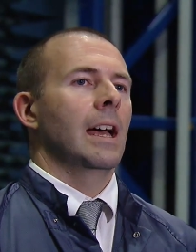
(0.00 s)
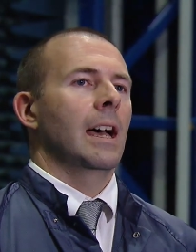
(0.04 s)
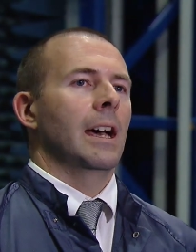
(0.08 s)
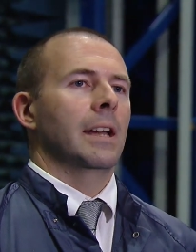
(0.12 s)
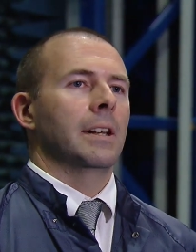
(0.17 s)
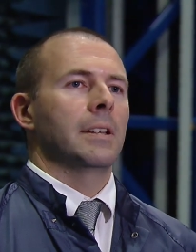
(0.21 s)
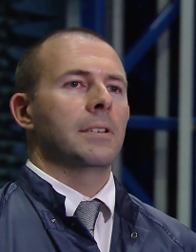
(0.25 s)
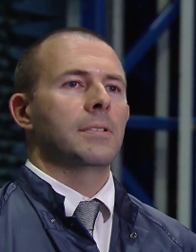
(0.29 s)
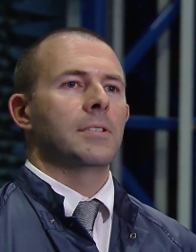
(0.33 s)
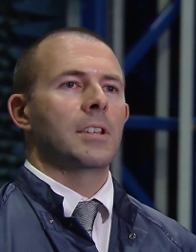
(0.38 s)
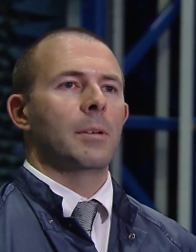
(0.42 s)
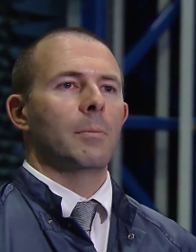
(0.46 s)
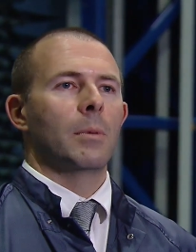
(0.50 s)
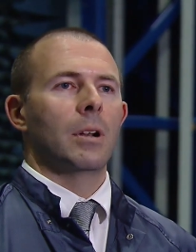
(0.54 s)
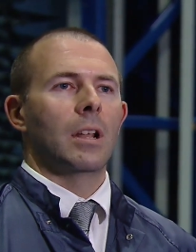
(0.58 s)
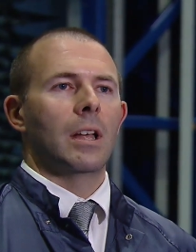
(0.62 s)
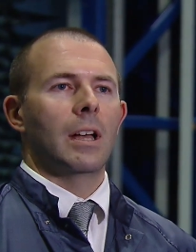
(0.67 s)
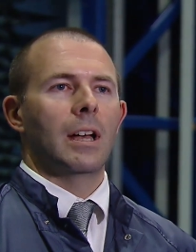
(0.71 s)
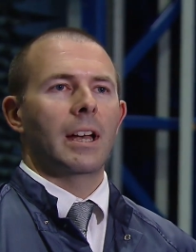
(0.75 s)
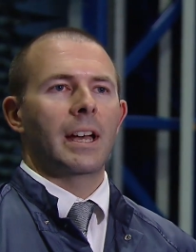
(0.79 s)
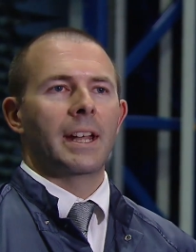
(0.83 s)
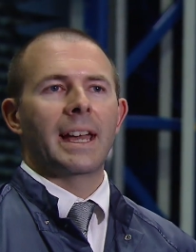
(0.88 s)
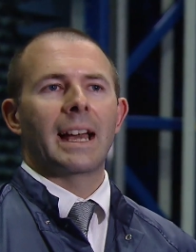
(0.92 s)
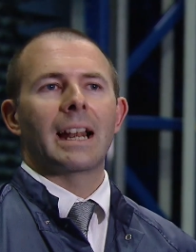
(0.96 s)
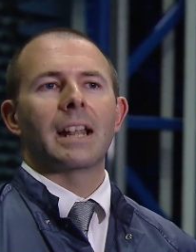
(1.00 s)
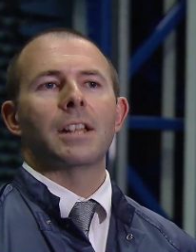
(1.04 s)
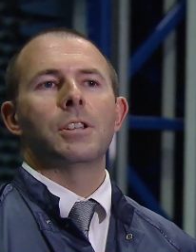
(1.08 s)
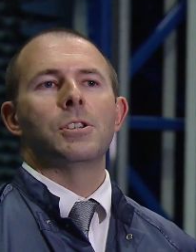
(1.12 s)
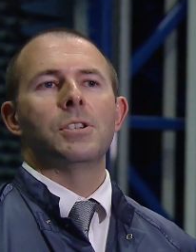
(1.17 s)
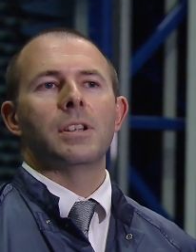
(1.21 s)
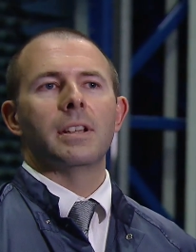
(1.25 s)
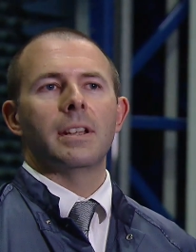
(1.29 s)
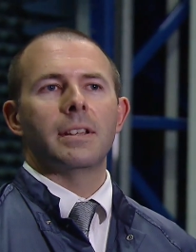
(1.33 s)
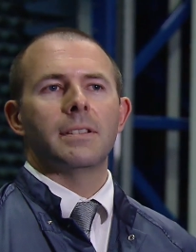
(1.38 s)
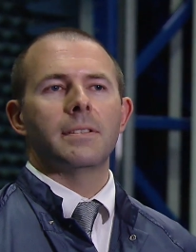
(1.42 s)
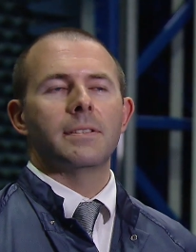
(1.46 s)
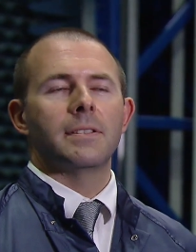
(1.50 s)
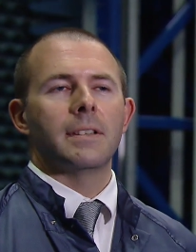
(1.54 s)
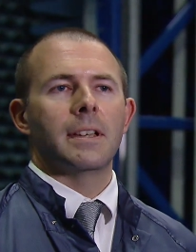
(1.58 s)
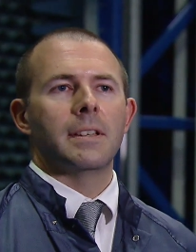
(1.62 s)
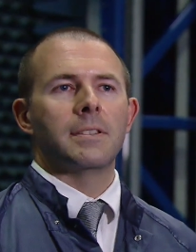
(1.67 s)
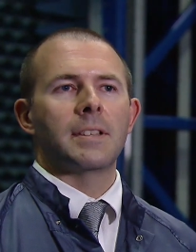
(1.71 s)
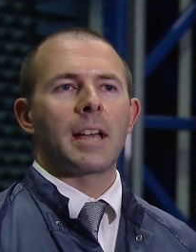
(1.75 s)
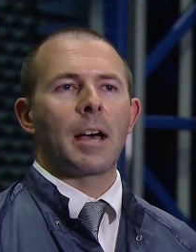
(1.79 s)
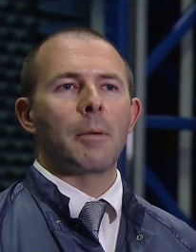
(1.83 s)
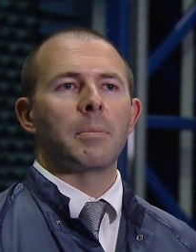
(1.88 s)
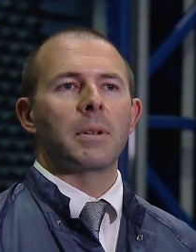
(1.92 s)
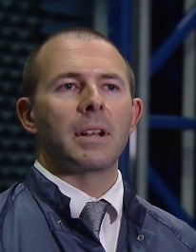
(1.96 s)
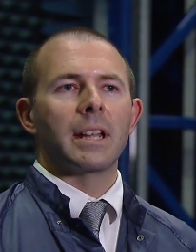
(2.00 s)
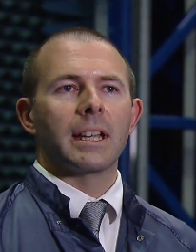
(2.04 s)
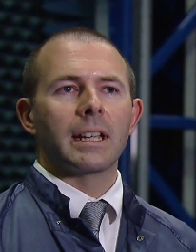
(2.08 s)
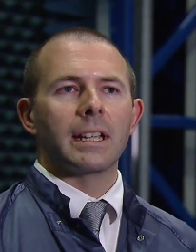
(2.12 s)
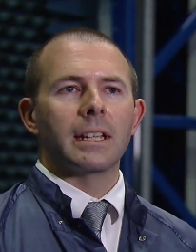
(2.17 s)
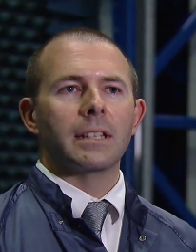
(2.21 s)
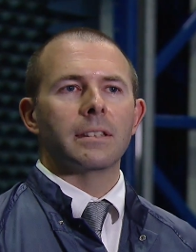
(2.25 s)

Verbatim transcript: And a similar analogy is, is happening